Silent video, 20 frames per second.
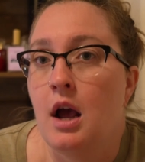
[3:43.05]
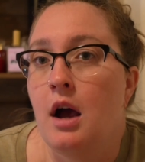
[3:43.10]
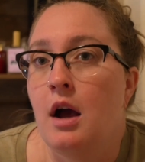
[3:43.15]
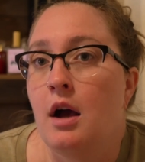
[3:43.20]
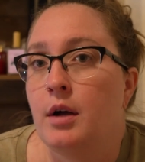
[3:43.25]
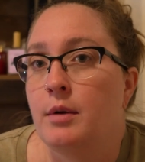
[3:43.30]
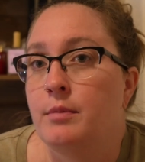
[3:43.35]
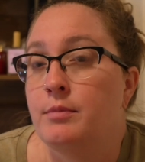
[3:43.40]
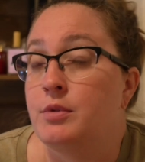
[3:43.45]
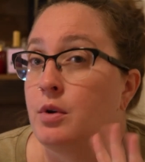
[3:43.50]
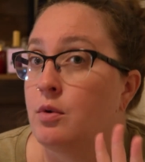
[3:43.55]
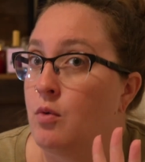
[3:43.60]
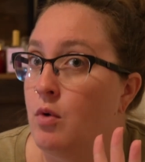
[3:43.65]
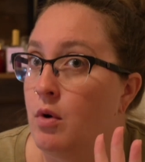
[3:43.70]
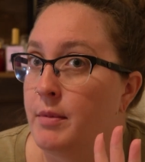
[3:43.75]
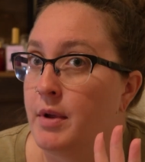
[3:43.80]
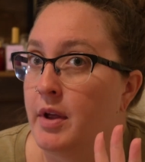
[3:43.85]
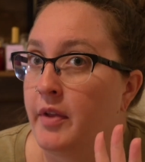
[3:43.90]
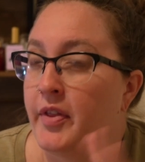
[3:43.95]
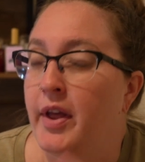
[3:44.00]
Don't
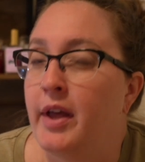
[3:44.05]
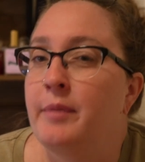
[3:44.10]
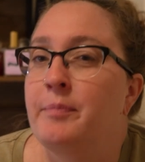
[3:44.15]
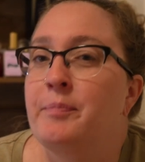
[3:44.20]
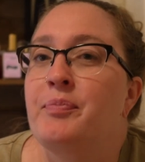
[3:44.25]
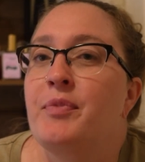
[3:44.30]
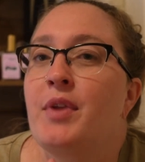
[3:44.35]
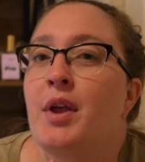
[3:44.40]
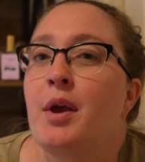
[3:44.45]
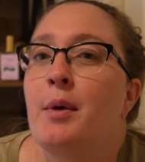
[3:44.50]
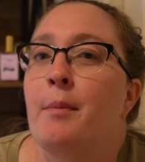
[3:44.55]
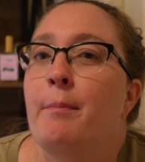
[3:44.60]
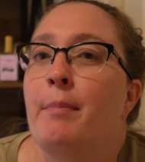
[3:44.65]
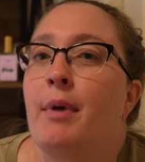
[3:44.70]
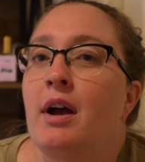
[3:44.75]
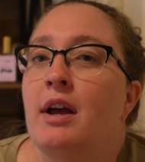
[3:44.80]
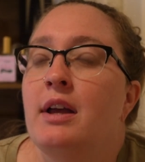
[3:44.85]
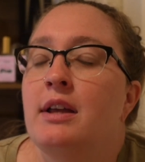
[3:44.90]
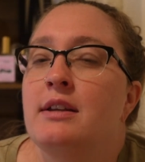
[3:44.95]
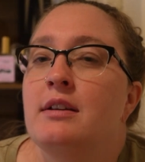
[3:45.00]
quote me on that.
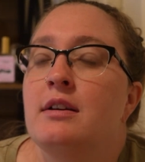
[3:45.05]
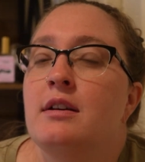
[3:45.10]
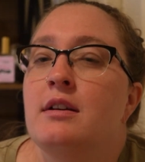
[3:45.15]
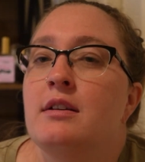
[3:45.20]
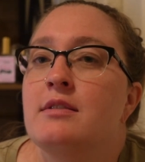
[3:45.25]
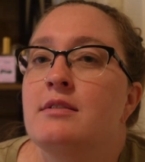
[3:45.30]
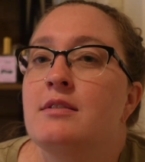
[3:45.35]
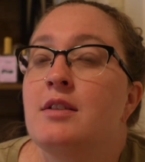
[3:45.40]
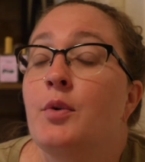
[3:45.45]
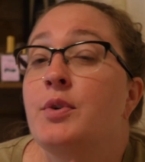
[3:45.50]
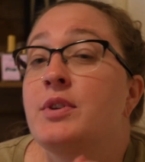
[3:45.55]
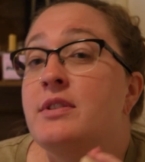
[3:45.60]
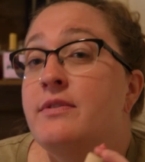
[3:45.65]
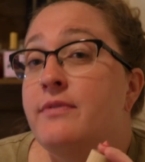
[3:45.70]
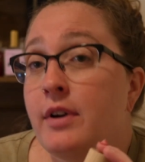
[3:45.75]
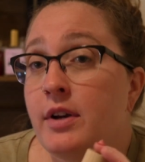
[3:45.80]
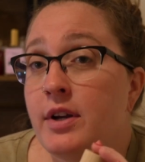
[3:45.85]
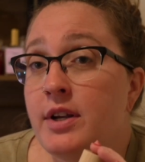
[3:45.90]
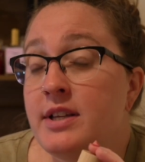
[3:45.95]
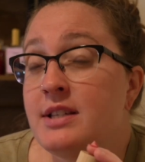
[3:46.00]
But so it's
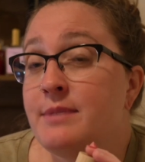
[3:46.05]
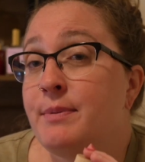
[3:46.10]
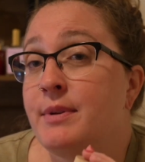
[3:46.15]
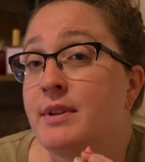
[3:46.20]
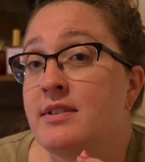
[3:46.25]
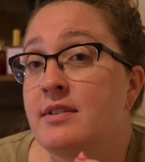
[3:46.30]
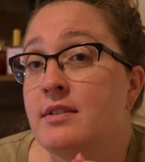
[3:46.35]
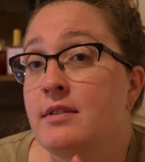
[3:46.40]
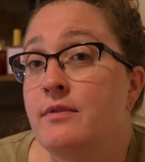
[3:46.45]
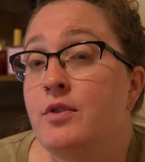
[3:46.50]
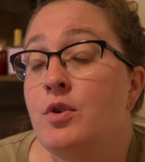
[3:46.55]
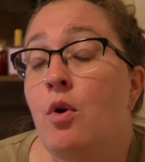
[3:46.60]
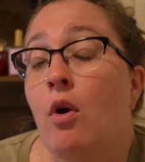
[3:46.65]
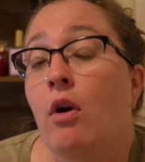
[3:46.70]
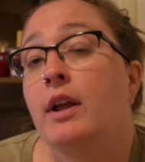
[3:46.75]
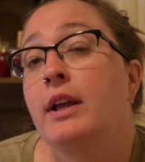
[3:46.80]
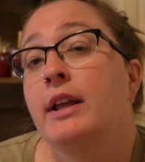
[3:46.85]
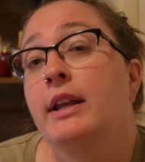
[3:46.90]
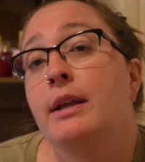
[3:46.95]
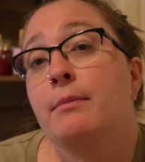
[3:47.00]
very expensive. You
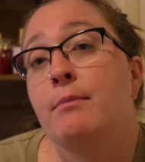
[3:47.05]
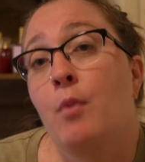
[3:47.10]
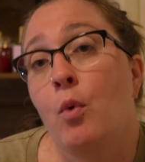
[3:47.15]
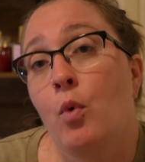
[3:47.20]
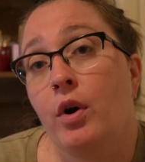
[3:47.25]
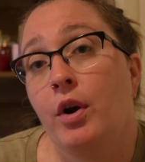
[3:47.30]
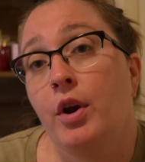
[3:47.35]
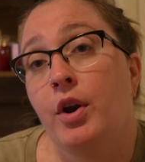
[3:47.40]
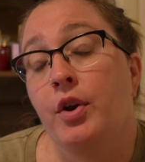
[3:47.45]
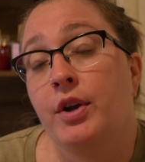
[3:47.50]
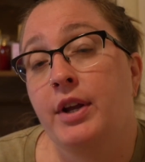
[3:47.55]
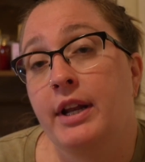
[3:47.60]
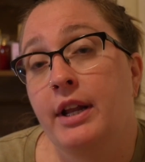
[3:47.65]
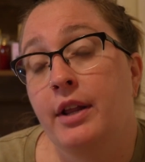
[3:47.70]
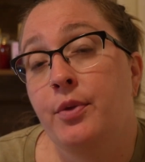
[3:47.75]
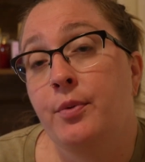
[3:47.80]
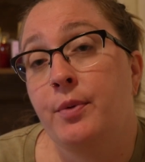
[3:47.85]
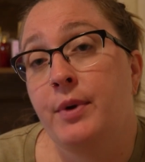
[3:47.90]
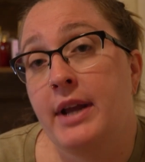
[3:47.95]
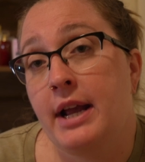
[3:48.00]
are getting more. You're
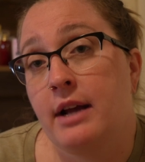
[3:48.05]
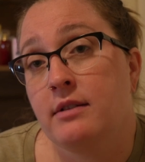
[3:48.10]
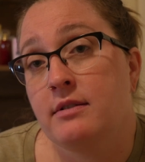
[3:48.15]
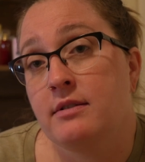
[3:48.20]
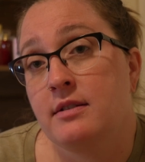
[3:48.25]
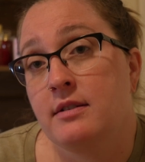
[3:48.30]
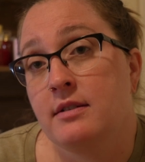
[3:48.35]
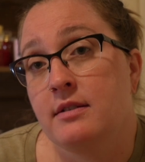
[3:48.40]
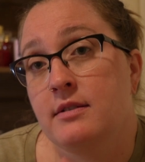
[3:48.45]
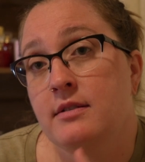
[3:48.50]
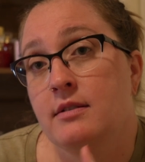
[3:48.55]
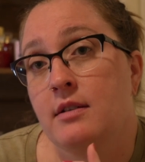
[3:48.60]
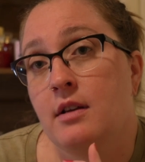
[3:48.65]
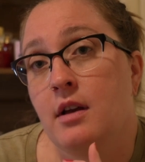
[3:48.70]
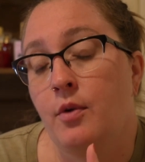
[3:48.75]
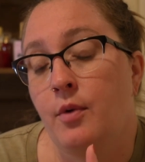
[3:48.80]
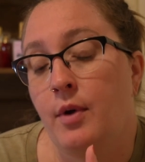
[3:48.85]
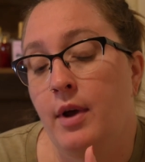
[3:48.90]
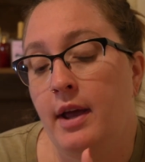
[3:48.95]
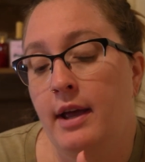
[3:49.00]
getting 3 ounces,
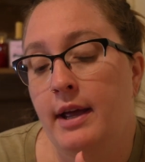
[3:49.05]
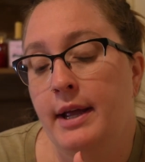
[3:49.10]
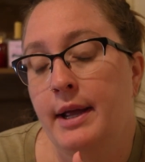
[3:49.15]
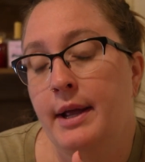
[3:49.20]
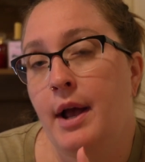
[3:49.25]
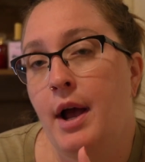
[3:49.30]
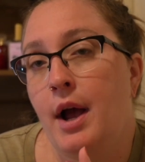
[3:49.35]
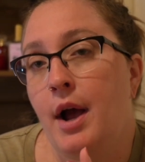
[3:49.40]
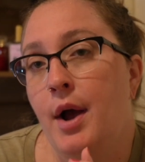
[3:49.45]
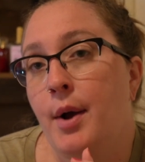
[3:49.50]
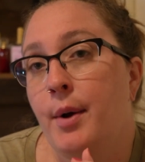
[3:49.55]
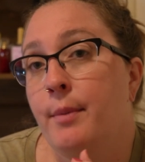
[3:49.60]
okay?